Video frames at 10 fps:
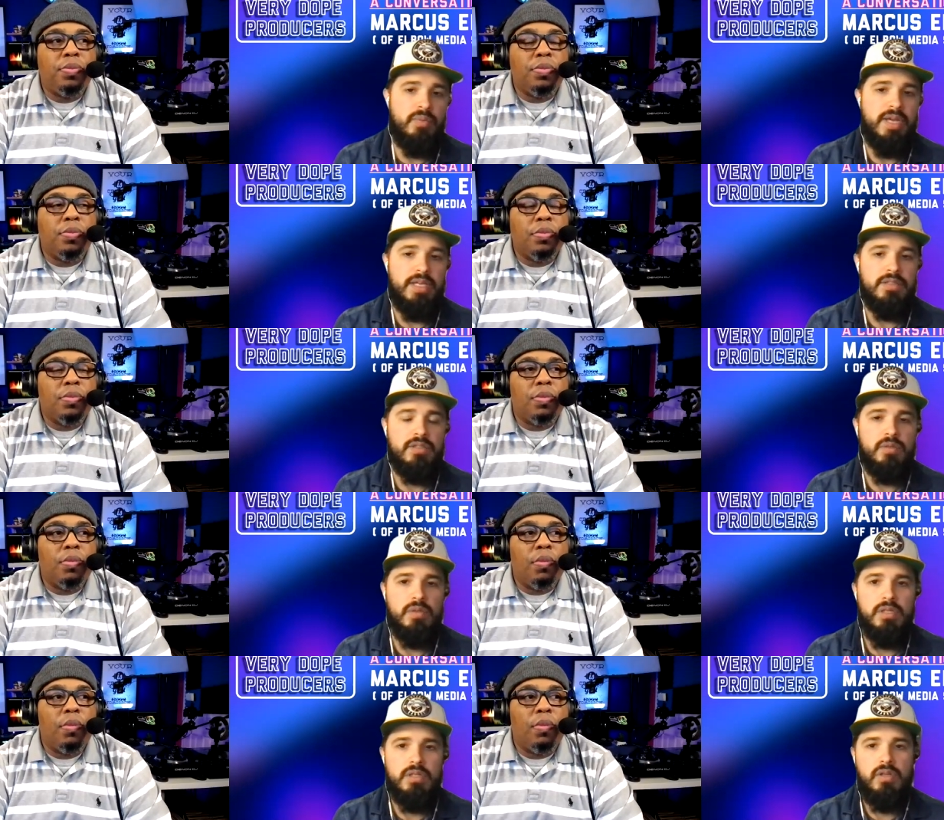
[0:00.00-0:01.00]
Speaker 1: back into
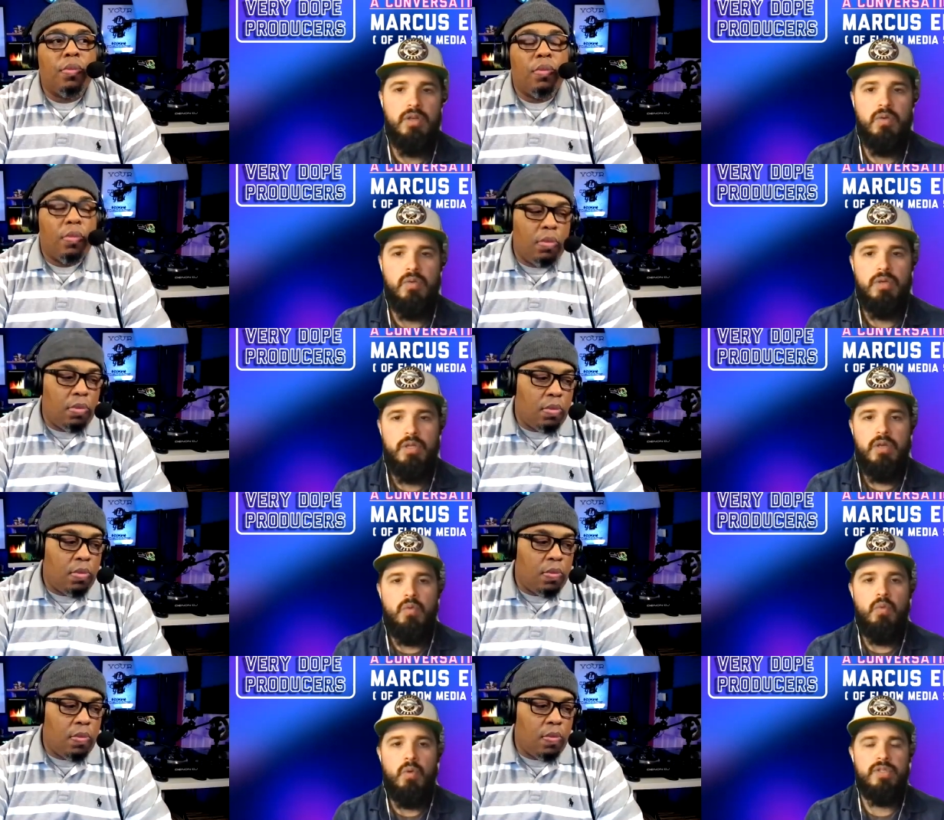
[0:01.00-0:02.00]
it you know
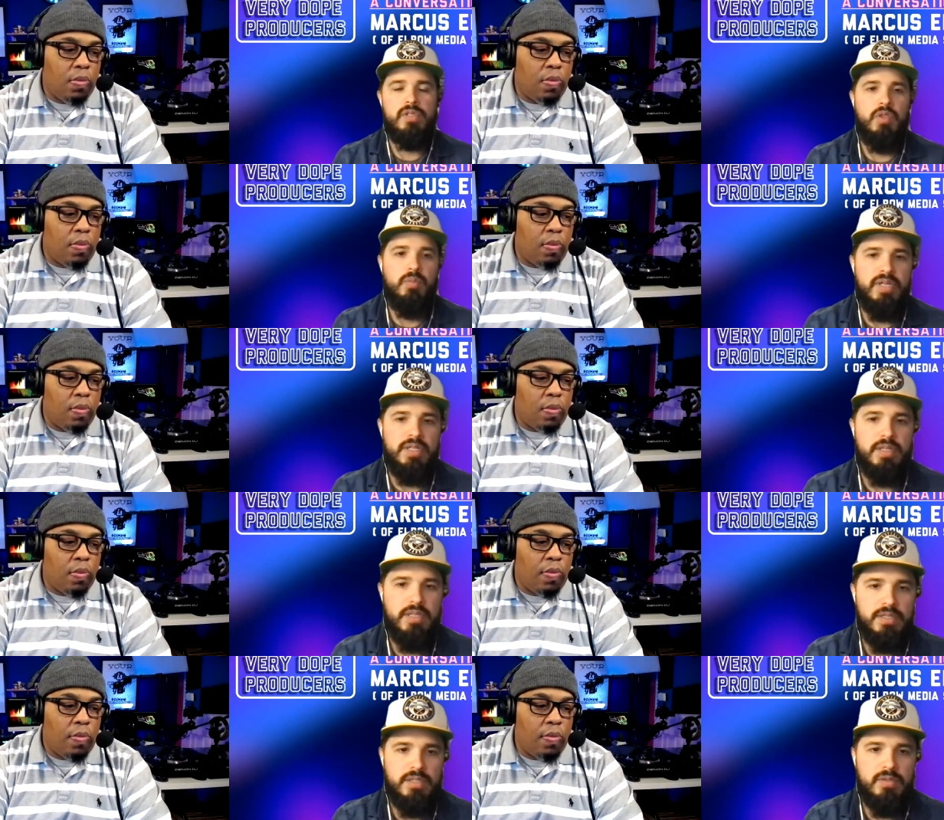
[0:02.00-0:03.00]
what were some of the big
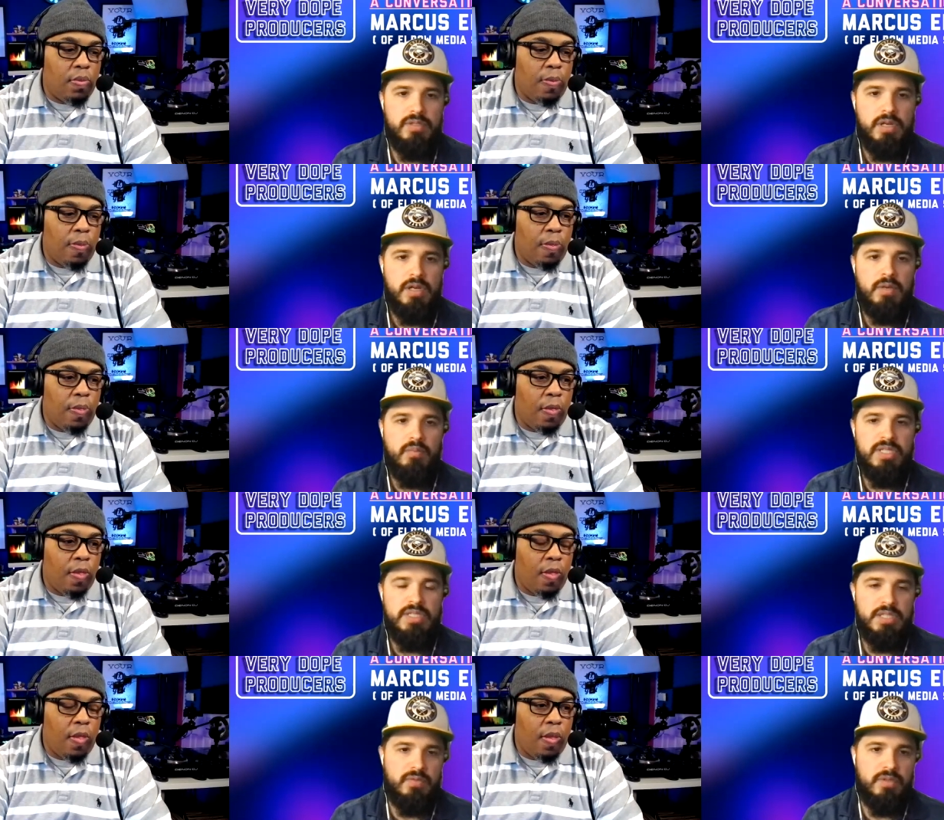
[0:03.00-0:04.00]
things that you saw
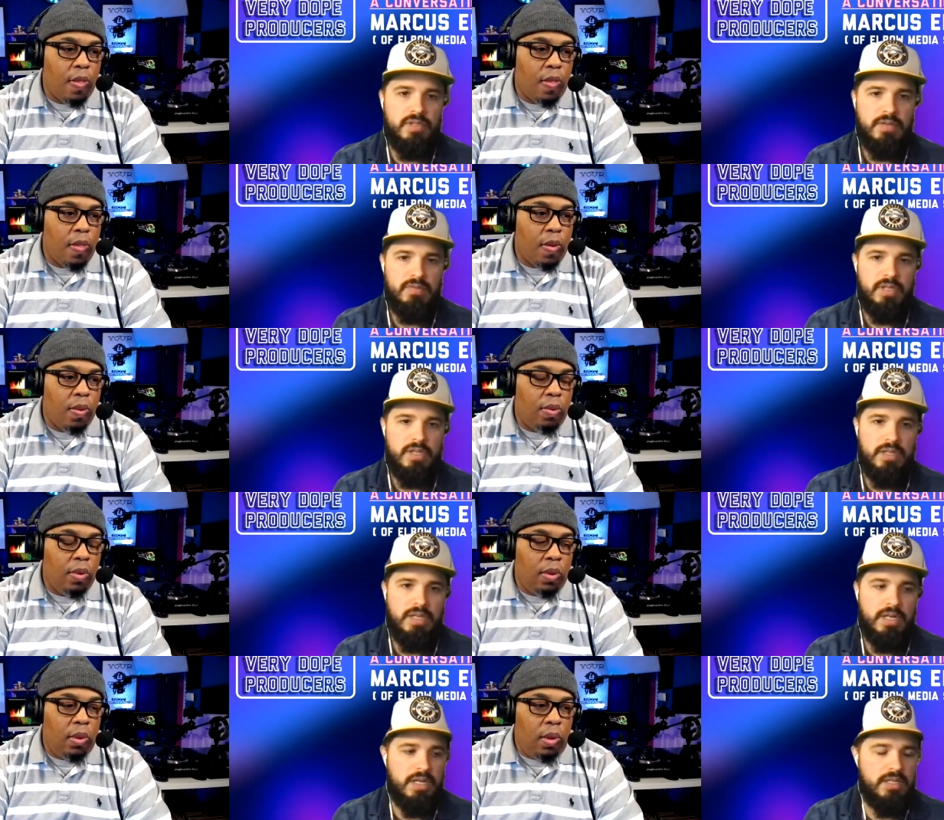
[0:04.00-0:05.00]
being different after that
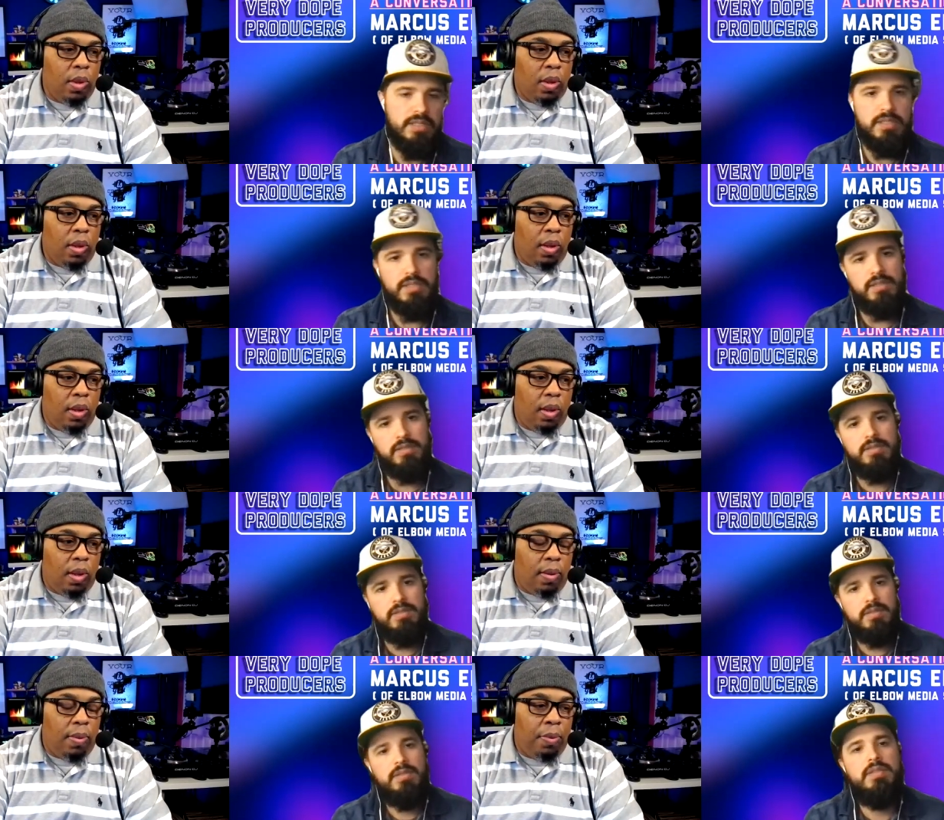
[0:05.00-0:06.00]
that hiatus
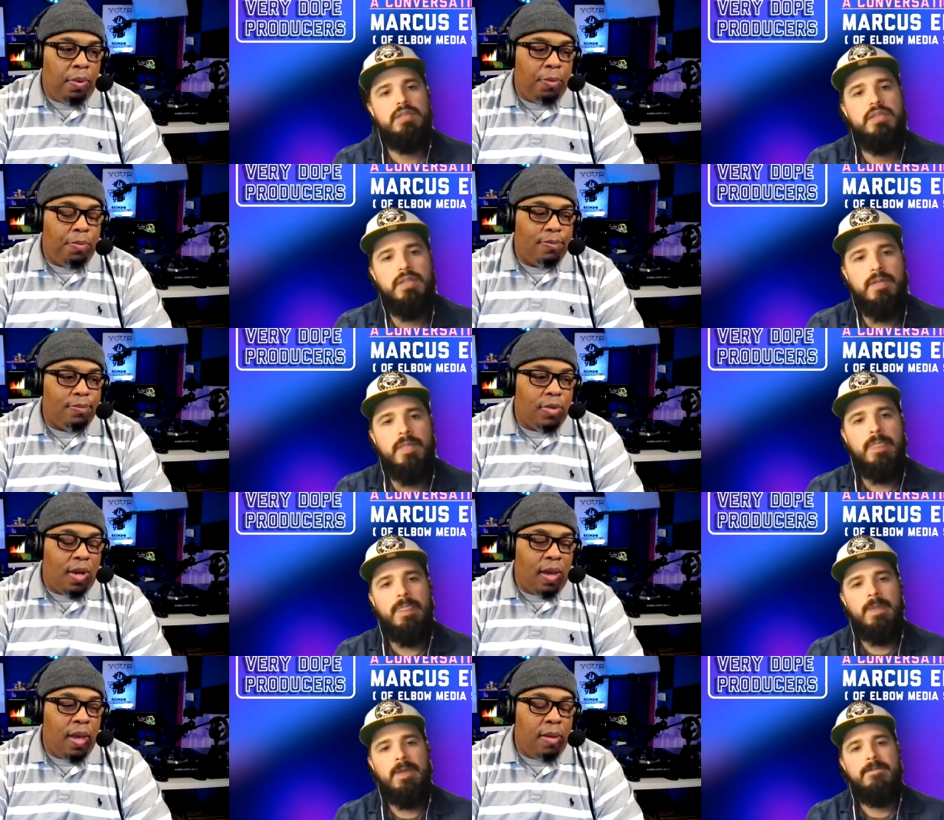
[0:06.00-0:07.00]
Speaker 2: um, when
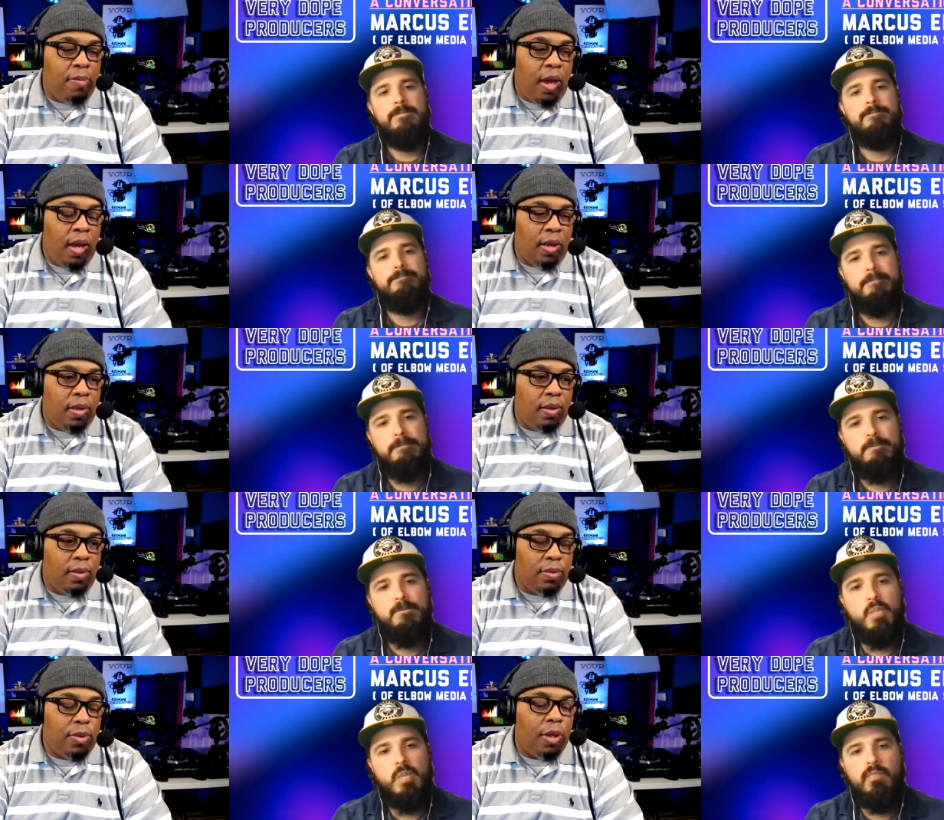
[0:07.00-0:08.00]
i came back
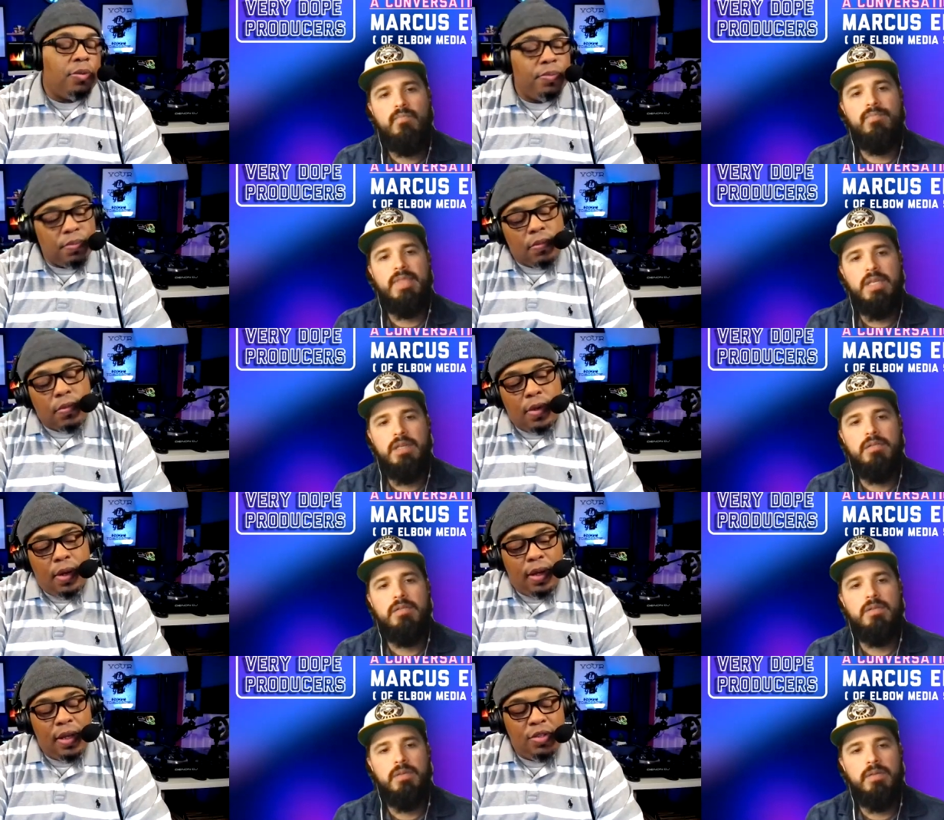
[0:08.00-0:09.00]
well
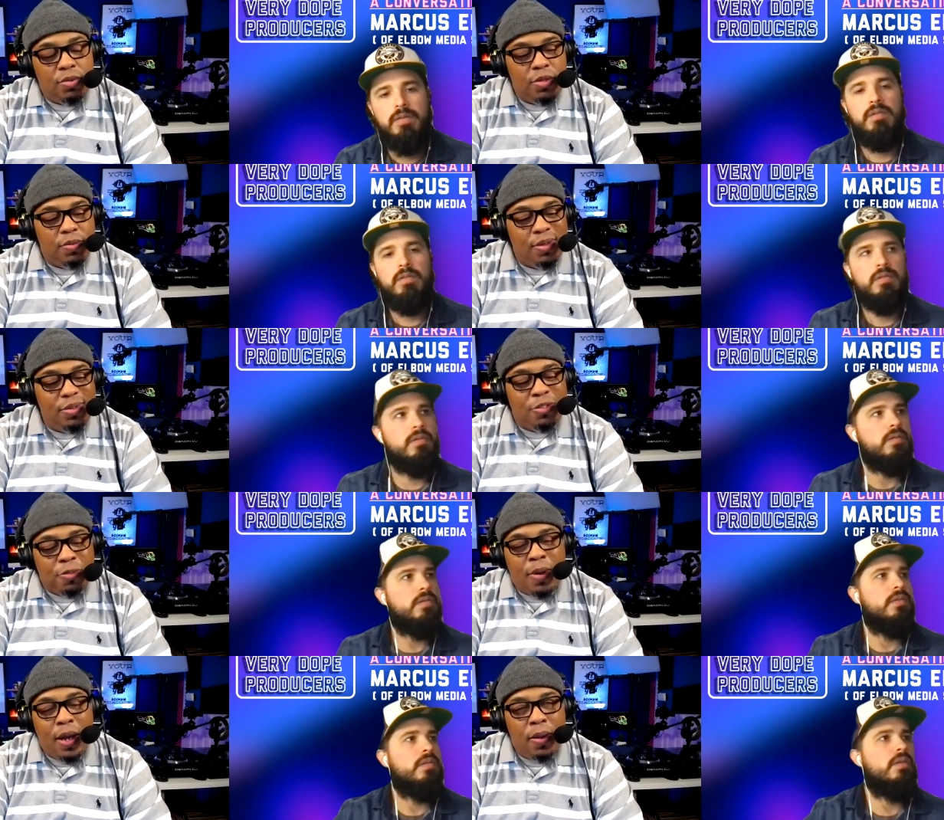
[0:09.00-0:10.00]
i guess the reason it was
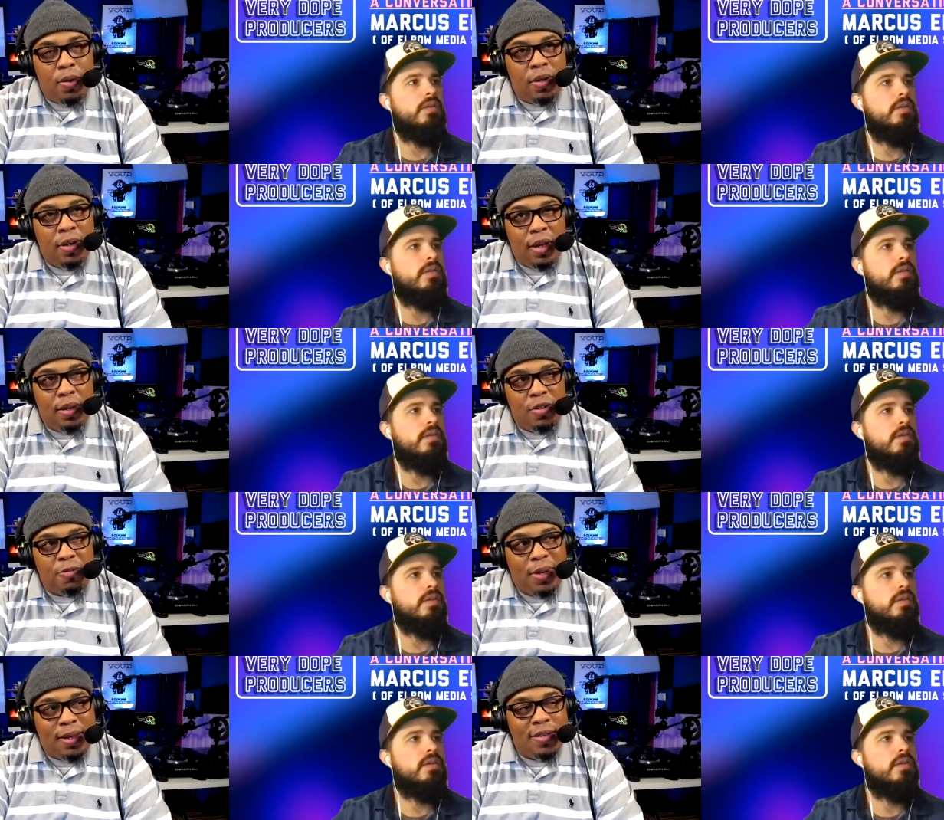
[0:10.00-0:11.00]
probably longer than eight years
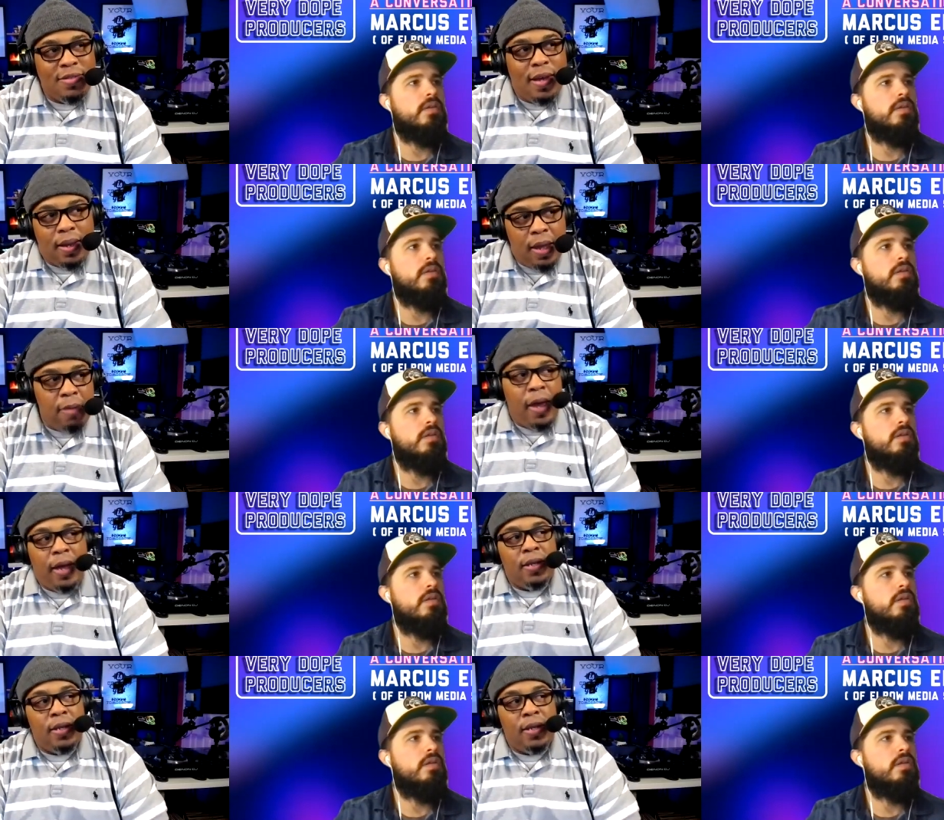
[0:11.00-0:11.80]
but i guess i came back and